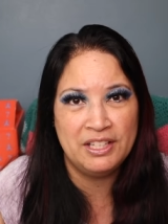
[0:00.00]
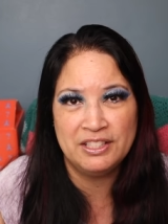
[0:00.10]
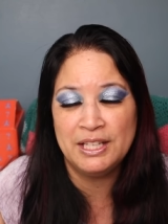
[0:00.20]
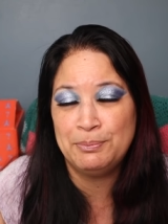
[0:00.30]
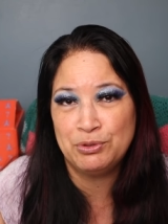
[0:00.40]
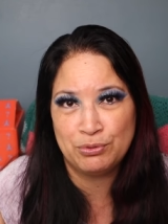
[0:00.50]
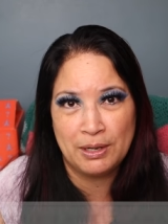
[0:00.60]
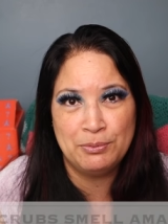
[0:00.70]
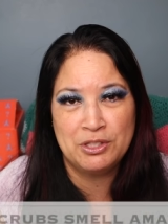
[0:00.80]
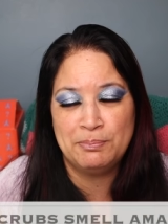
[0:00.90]
his lip
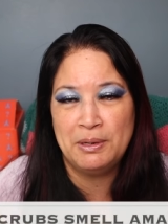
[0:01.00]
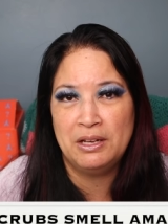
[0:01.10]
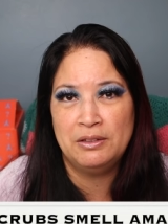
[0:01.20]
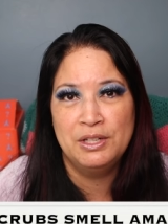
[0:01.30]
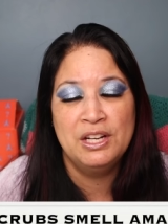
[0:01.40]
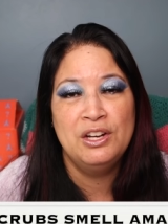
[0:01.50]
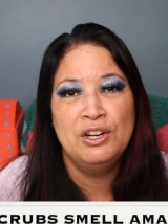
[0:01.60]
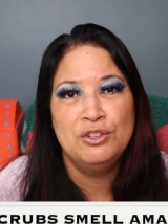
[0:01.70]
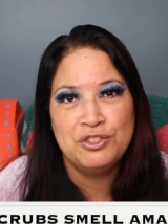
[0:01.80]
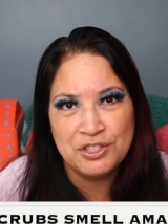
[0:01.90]
scrubs smell
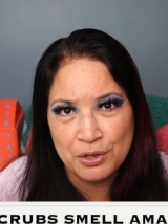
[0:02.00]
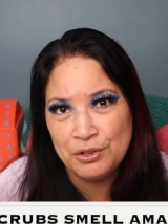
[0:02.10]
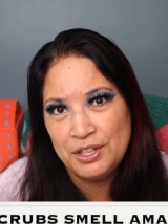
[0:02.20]
so